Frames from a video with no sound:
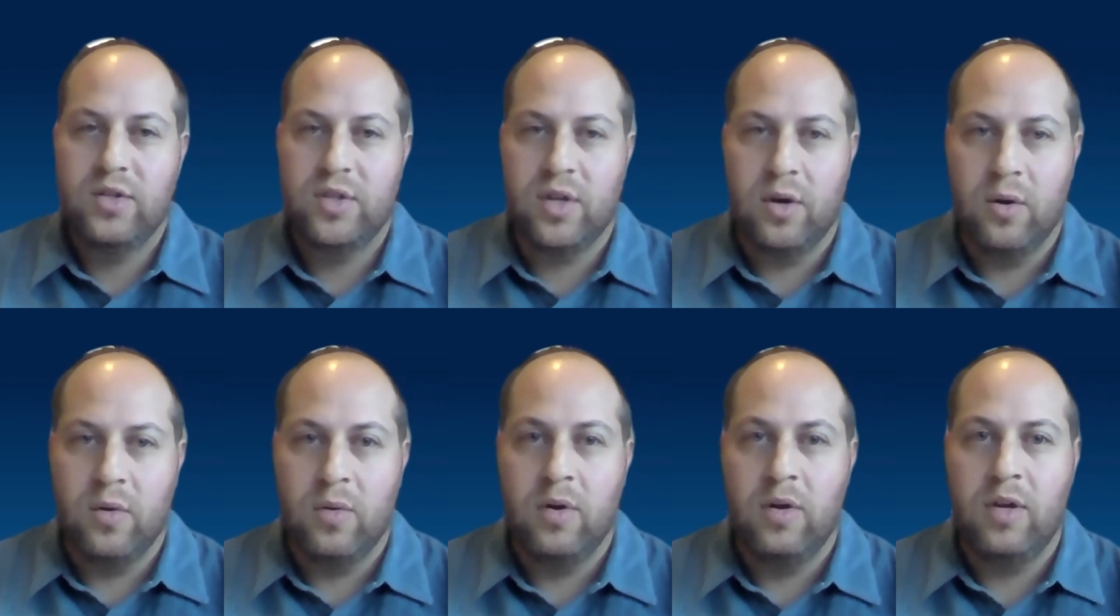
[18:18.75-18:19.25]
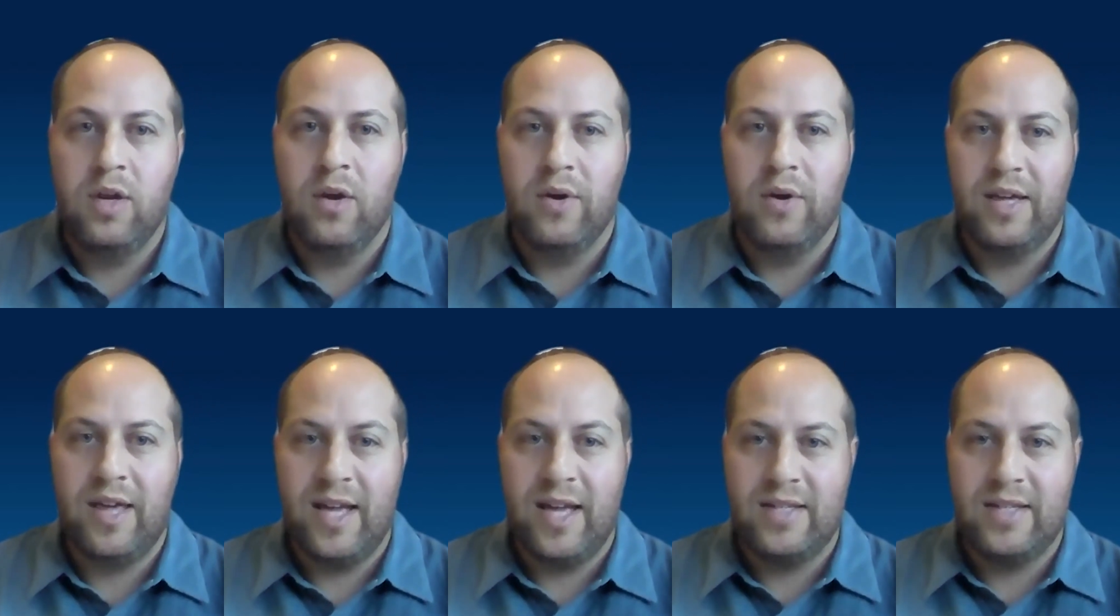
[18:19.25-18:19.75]
So,
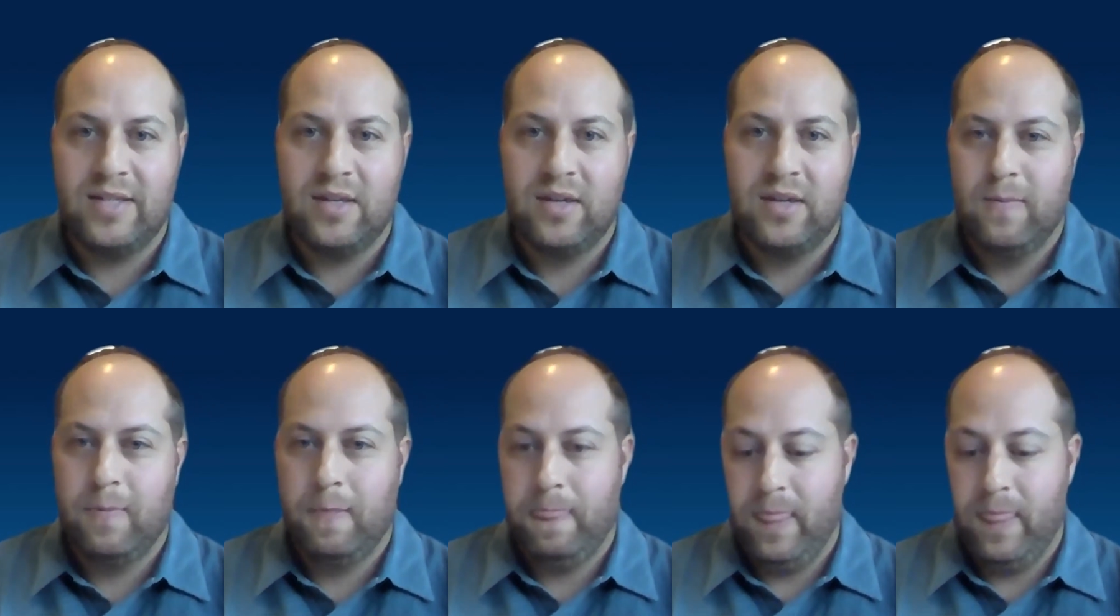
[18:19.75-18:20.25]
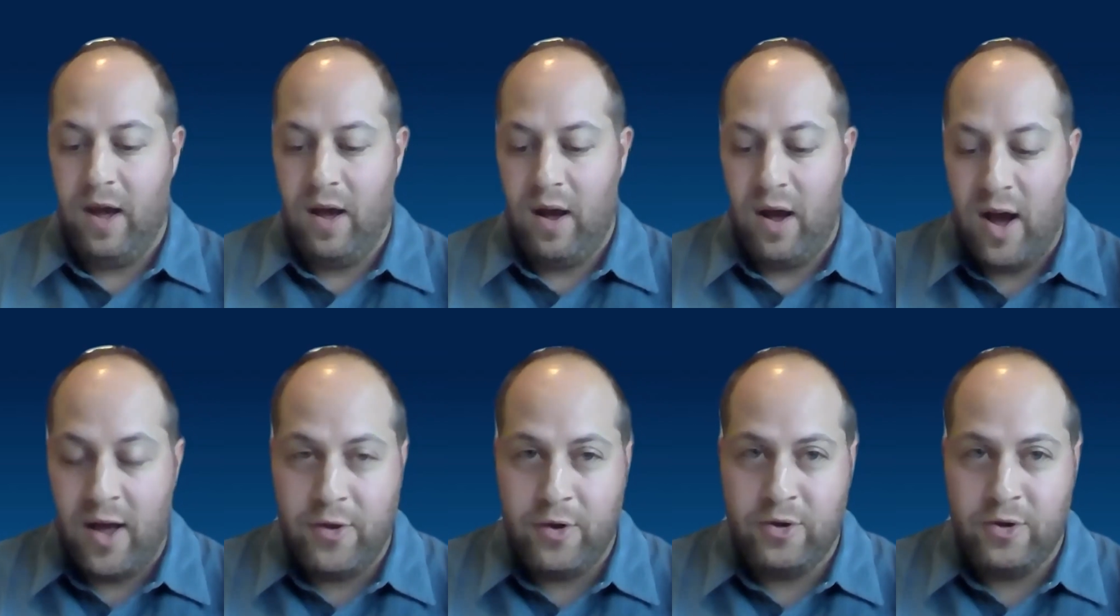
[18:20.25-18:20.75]
it gets
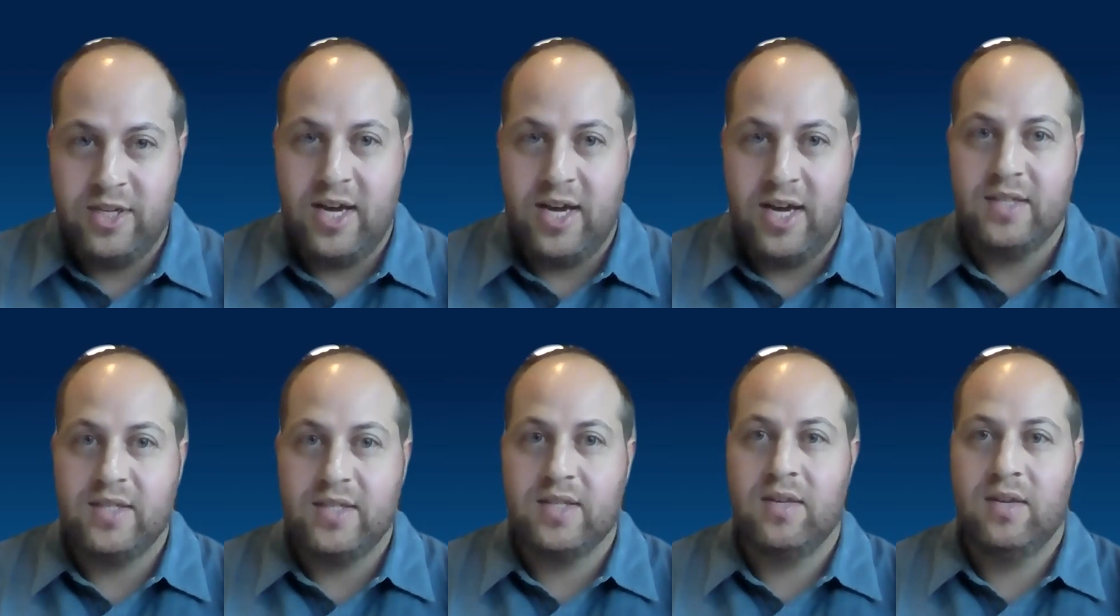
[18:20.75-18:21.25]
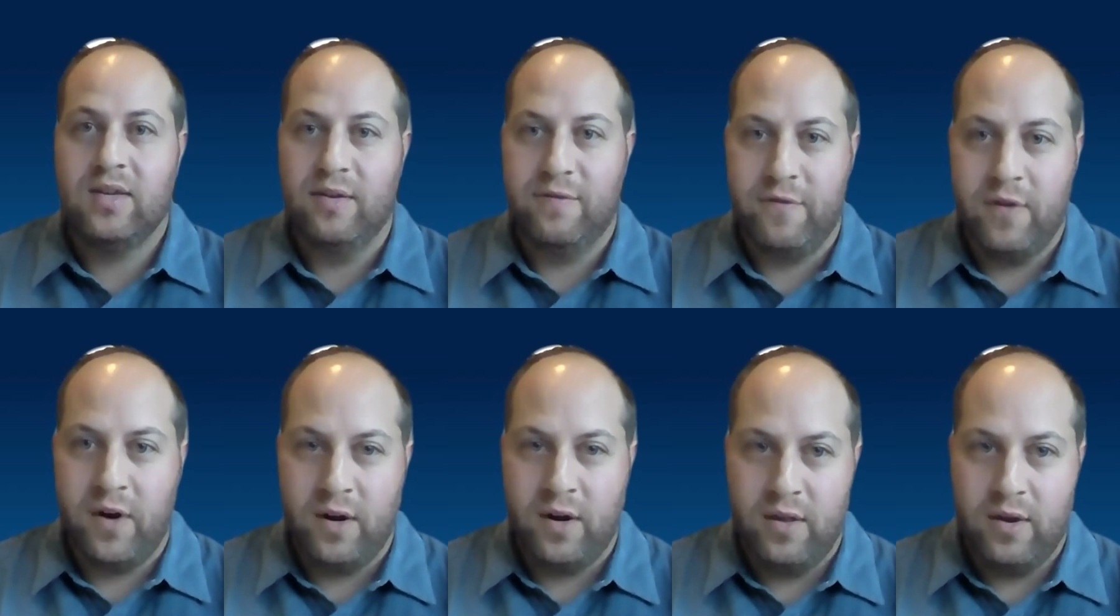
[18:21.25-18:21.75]
on their desk, in
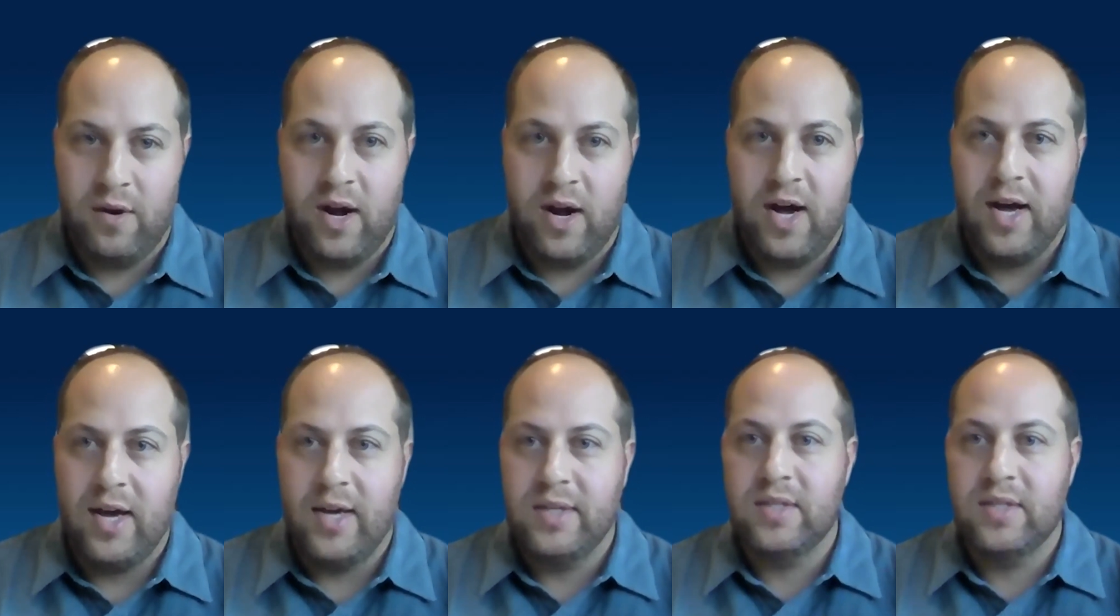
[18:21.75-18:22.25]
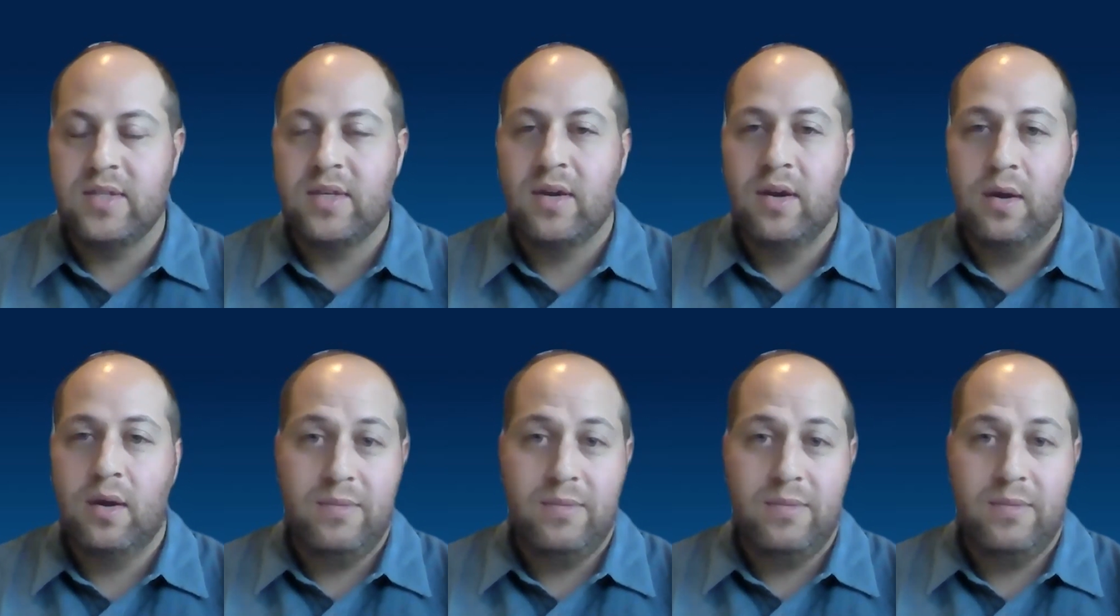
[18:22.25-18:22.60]
front of their eyes.